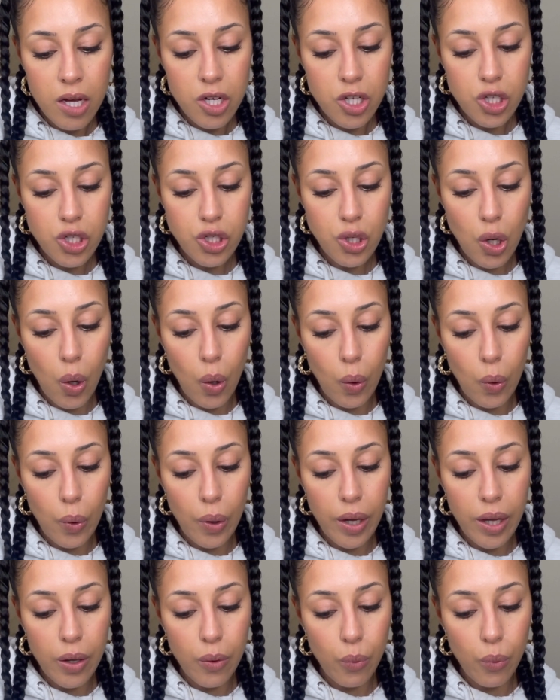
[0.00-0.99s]
So
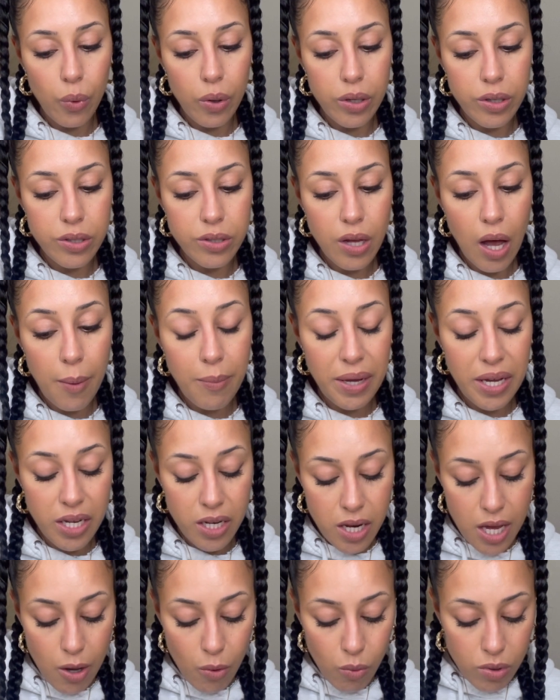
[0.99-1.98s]
it was, I mean,
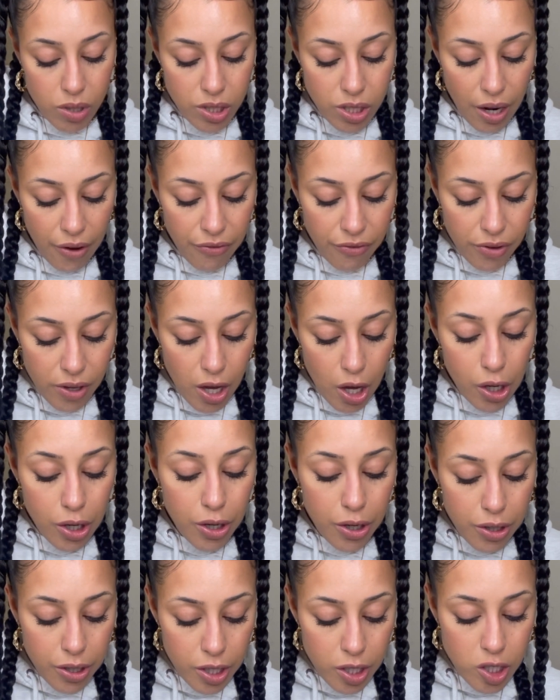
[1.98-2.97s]
it was definitely a
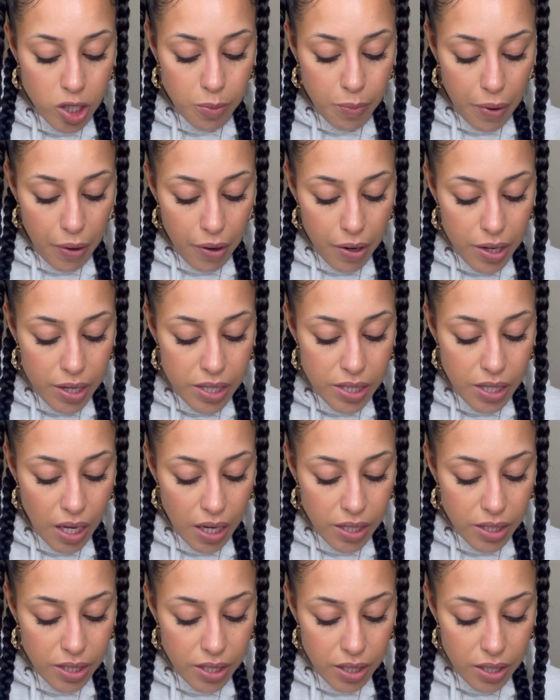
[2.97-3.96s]
good experience. I
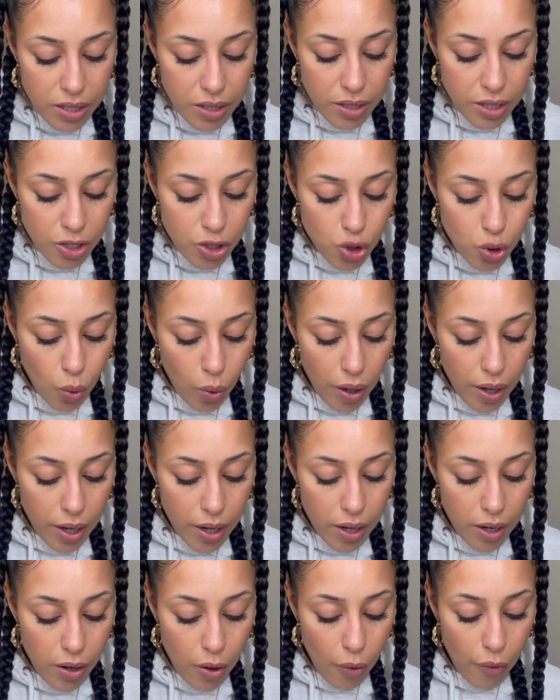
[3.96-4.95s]
did enjoy
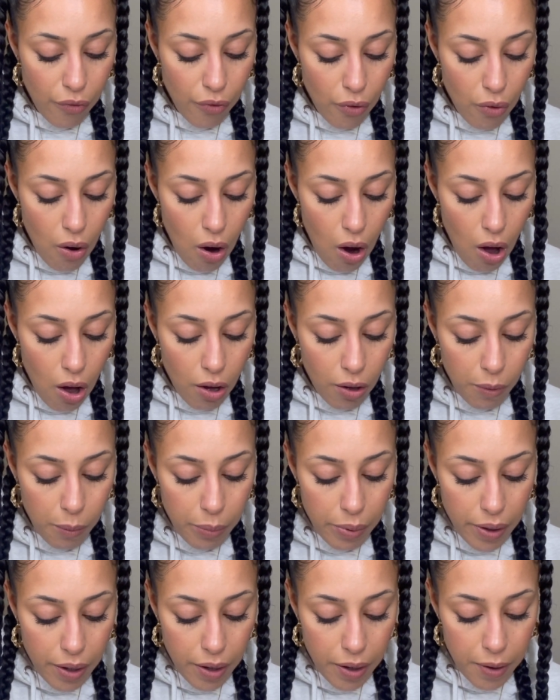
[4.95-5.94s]
it overall,
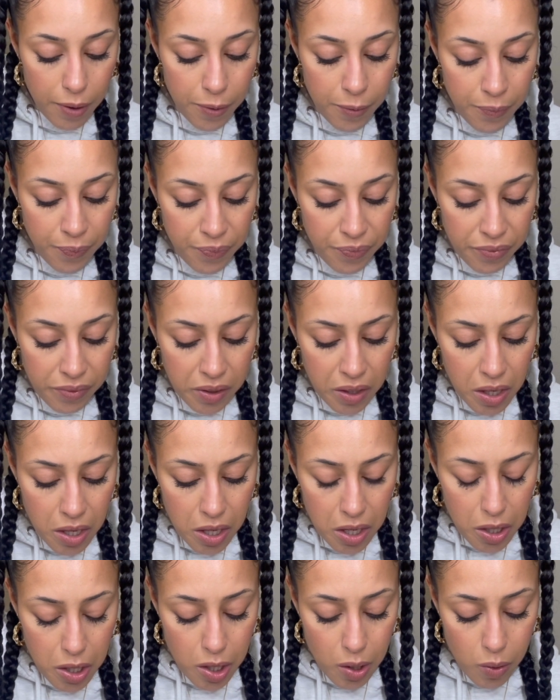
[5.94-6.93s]
but
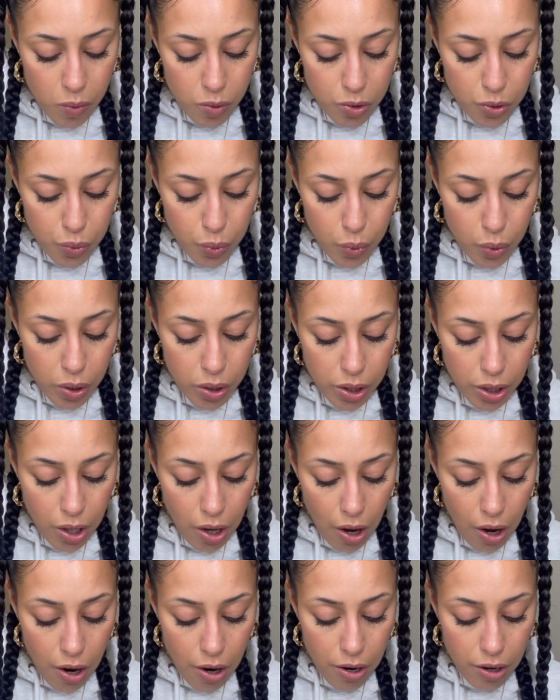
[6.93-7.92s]
it was really
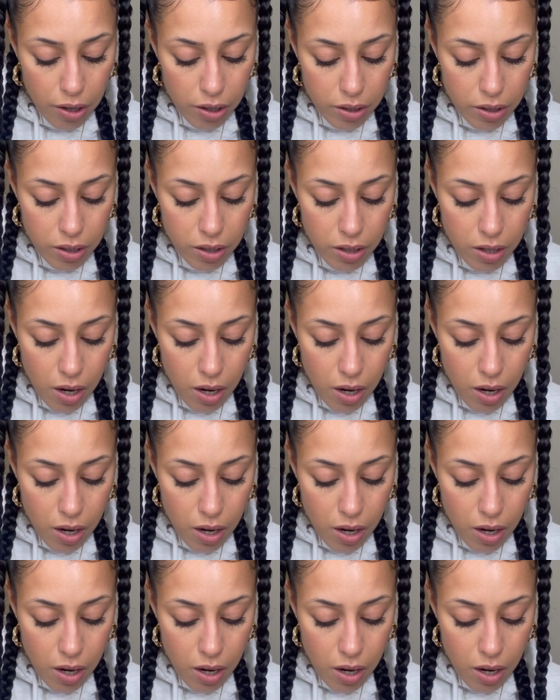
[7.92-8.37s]
hard.